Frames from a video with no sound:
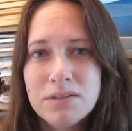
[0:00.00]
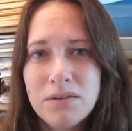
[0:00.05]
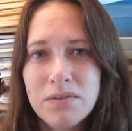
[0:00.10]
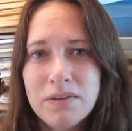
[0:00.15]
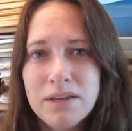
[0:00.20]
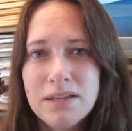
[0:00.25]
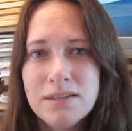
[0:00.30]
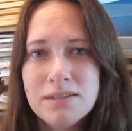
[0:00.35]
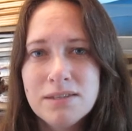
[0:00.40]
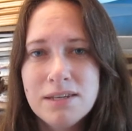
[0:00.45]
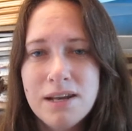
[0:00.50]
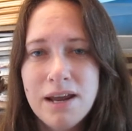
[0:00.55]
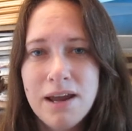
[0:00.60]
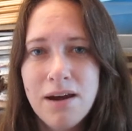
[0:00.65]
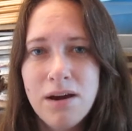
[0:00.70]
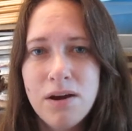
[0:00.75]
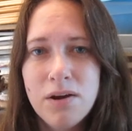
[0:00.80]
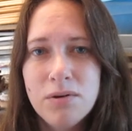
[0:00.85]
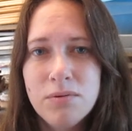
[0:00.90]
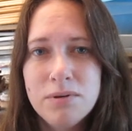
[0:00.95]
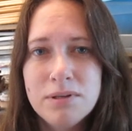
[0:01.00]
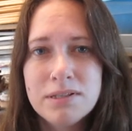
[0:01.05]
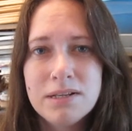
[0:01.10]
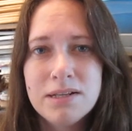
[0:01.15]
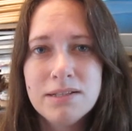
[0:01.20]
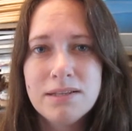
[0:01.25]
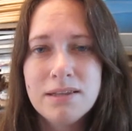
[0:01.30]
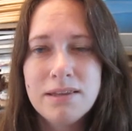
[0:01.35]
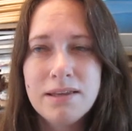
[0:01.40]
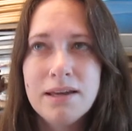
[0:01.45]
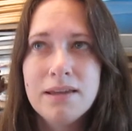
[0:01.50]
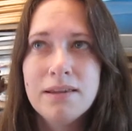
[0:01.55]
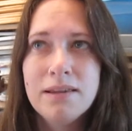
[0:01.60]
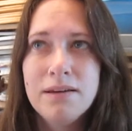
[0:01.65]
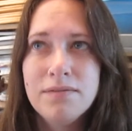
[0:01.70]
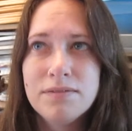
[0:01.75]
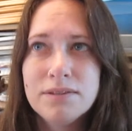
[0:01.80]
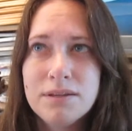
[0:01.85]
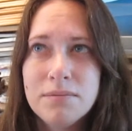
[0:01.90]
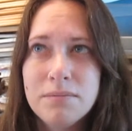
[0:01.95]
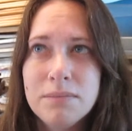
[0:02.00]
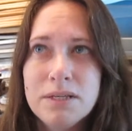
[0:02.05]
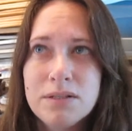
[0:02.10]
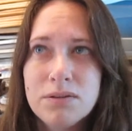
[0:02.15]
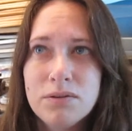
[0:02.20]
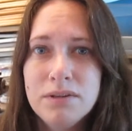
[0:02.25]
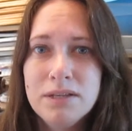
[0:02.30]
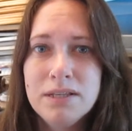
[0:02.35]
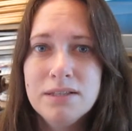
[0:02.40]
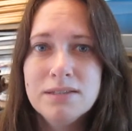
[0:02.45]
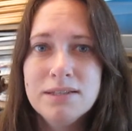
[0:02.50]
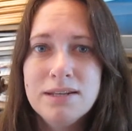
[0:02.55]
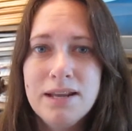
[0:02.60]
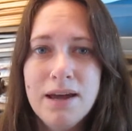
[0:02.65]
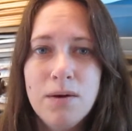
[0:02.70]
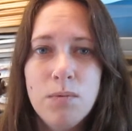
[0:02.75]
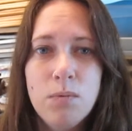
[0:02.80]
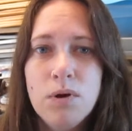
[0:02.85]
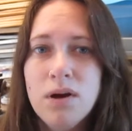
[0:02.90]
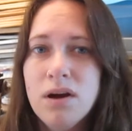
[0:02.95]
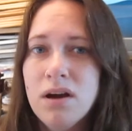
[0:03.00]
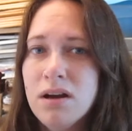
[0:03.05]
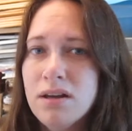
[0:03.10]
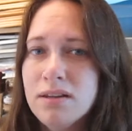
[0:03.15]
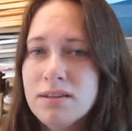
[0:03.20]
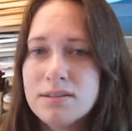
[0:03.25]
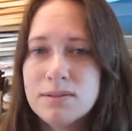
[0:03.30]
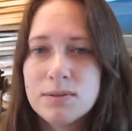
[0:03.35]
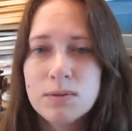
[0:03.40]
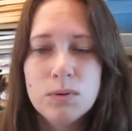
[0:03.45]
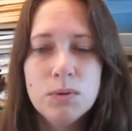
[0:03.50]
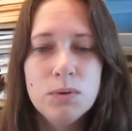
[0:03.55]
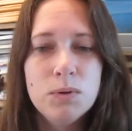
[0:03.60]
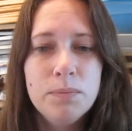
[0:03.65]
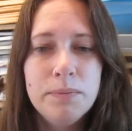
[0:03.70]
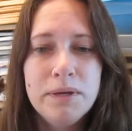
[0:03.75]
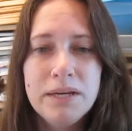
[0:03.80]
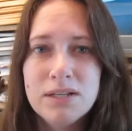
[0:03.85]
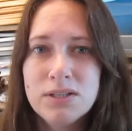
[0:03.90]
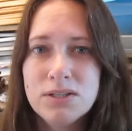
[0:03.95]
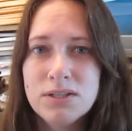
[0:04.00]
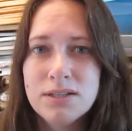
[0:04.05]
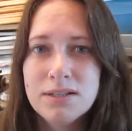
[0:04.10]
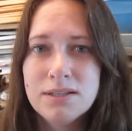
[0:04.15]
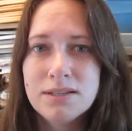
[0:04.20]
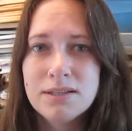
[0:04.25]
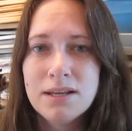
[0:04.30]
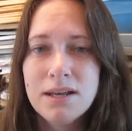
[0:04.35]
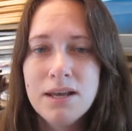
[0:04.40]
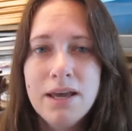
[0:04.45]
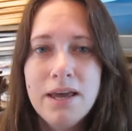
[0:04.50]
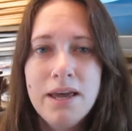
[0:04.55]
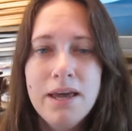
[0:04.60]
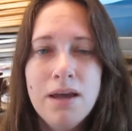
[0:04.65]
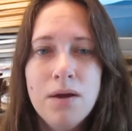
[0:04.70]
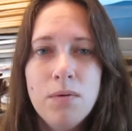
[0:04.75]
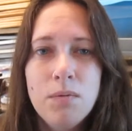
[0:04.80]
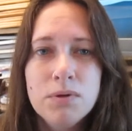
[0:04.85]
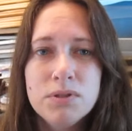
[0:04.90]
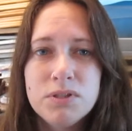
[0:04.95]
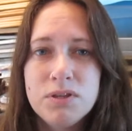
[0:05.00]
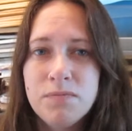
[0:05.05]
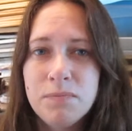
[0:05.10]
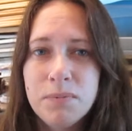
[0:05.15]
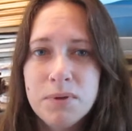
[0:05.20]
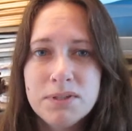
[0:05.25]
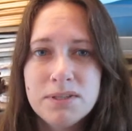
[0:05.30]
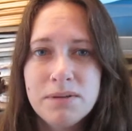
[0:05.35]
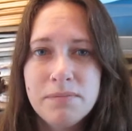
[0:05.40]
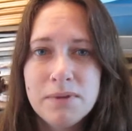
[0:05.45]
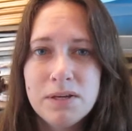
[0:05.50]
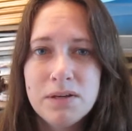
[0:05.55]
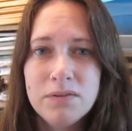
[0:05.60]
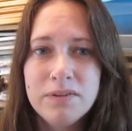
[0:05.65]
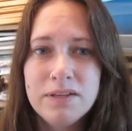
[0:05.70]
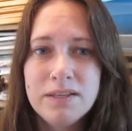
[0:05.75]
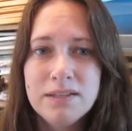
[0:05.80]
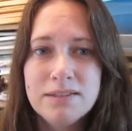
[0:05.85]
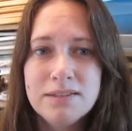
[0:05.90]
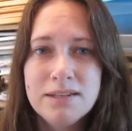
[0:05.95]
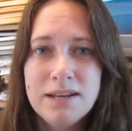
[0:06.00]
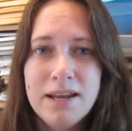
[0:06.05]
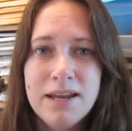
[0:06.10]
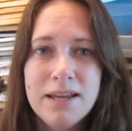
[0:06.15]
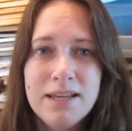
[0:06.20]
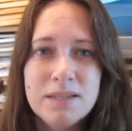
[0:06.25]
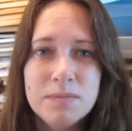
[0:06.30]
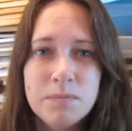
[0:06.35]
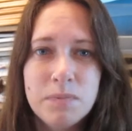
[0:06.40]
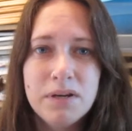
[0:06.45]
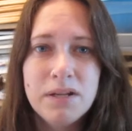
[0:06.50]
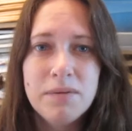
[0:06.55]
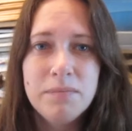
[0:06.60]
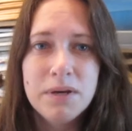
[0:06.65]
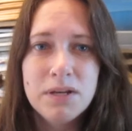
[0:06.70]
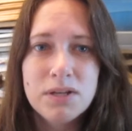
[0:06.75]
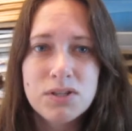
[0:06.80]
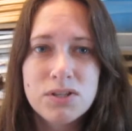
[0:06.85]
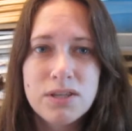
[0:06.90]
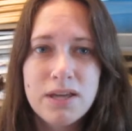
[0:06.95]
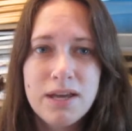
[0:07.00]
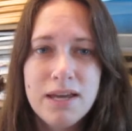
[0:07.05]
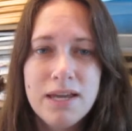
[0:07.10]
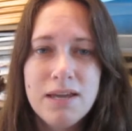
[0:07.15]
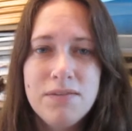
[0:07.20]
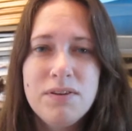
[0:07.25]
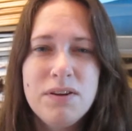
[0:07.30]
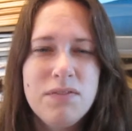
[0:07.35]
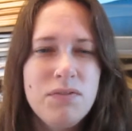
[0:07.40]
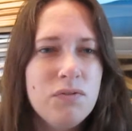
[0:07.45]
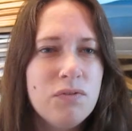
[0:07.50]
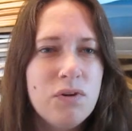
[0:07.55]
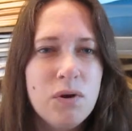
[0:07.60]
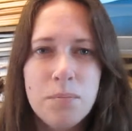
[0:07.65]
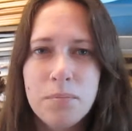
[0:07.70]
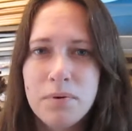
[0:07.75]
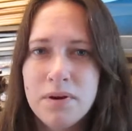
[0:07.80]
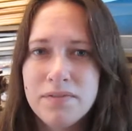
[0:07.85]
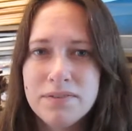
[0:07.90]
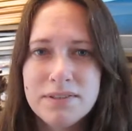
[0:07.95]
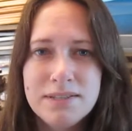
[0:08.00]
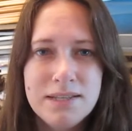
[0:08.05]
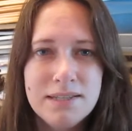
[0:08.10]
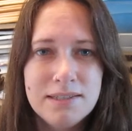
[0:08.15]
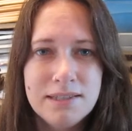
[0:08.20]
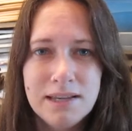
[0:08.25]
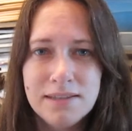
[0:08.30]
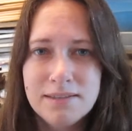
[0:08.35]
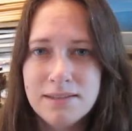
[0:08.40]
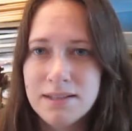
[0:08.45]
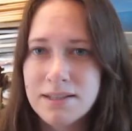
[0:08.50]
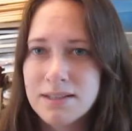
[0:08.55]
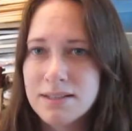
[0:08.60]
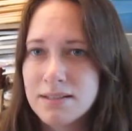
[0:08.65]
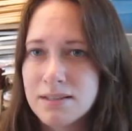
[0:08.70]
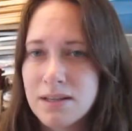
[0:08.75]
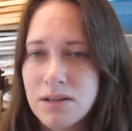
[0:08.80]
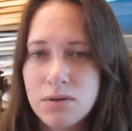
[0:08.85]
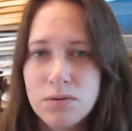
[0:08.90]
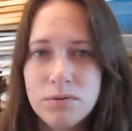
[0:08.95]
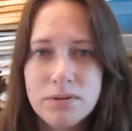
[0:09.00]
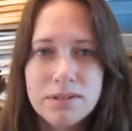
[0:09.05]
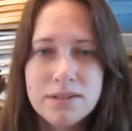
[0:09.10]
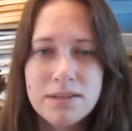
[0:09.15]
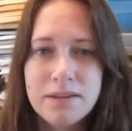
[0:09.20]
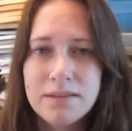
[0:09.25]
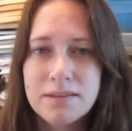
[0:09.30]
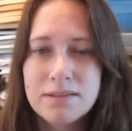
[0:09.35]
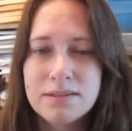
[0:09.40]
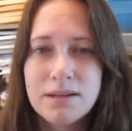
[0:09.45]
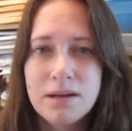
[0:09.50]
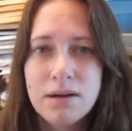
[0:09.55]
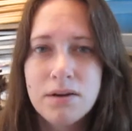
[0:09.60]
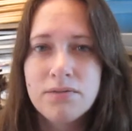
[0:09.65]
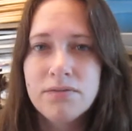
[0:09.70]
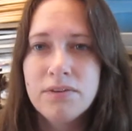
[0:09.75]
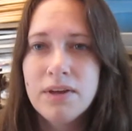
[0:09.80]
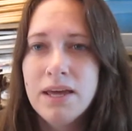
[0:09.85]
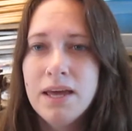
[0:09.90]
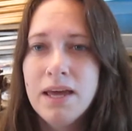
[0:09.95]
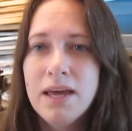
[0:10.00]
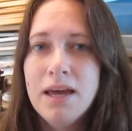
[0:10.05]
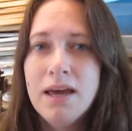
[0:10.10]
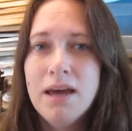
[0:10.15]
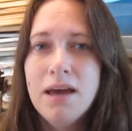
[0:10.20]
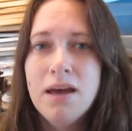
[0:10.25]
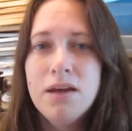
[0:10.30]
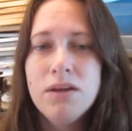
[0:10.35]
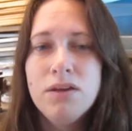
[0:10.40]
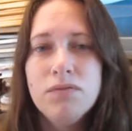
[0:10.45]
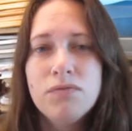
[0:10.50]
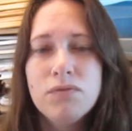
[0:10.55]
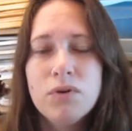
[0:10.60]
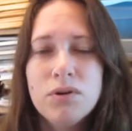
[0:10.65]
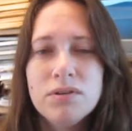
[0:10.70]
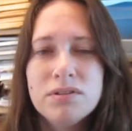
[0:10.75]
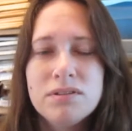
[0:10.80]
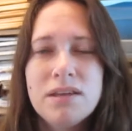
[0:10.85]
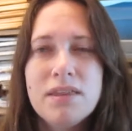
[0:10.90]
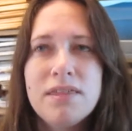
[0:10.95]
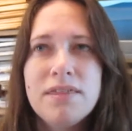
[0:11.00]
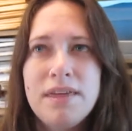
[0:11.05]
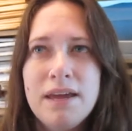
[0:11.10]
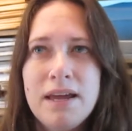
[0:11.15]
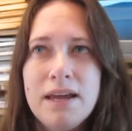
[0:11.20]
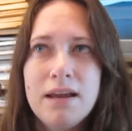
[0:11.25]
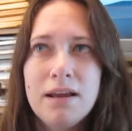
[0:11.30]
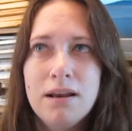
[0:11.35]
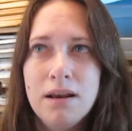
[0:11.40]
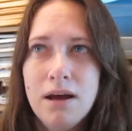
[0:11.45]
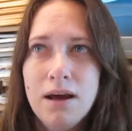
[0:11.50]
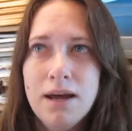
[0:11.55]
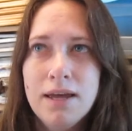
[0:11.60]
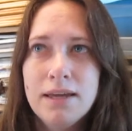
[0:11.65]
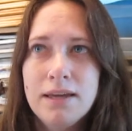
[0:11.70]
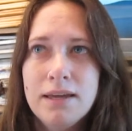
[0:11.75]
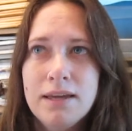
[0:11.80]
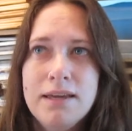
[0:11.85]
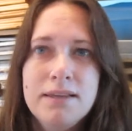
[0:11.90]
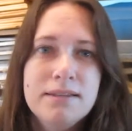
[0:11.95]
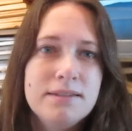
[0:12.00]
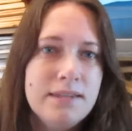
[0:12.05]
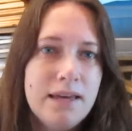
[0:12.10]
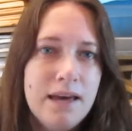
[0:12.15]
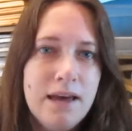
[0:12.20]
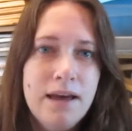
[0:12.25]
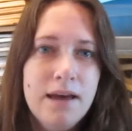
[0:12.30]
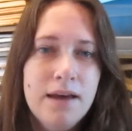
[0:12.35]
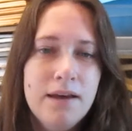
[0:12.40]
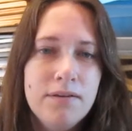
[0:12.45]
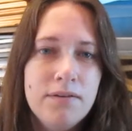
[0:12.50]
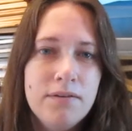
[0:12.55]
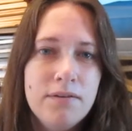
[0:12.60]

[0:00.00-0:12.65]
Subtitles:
on the internet, I always like to think that if something's on the internet, words or pictures, once you've put something on the internet, it's pretty much there. Even if you've got privacy settings and all this other stuff, you've got to think like it's there,